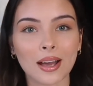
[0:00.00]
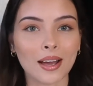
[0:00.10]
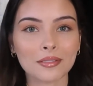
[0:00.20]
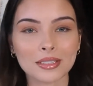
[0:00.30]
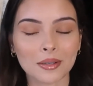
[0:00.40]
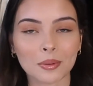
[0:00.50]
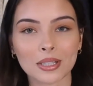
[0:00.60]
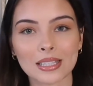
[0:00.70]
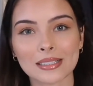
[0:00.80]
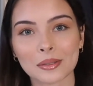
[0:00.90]
I haven't done one
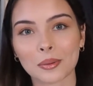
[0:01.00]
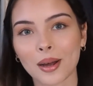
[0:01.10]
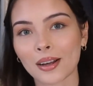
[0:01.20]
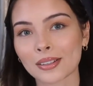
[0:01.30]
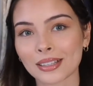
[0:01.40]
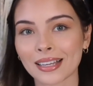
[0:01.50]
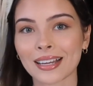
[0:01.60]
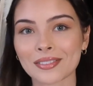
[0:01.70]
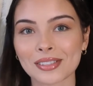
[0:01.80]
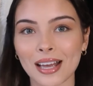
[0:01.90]
of these in a while,
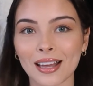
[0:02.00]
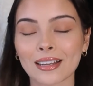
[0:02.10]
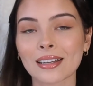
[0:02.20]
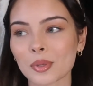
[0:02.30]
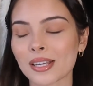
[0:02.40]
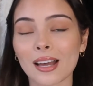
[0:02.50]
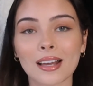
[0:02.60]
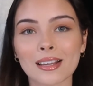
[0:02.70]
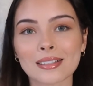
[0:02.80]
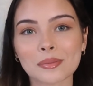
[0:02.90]
like I said,
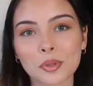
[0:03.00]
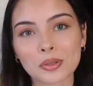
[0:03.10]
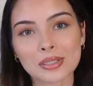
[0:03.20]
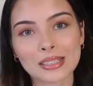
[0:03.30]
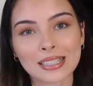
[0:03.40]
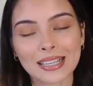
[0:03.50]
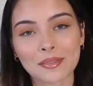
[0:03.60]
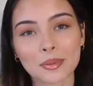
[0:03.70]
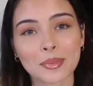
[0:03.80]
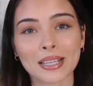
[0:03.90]
because mostly
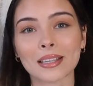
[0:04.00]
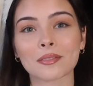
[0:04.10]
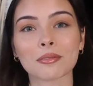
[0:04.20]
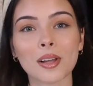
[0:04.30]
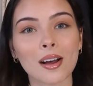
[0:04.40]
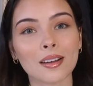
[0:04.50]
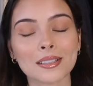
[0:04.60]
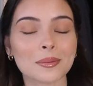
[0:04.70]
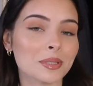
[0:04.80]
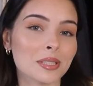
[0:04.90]
I've been making
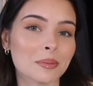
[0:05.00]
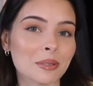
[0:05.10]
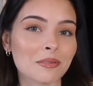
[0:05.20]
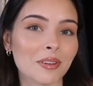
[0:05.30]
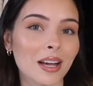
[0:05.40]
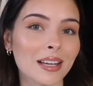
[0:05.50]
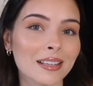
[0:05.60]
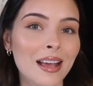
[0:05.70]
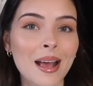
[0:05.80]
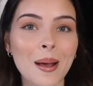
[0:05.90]
vlogs, which has been fun.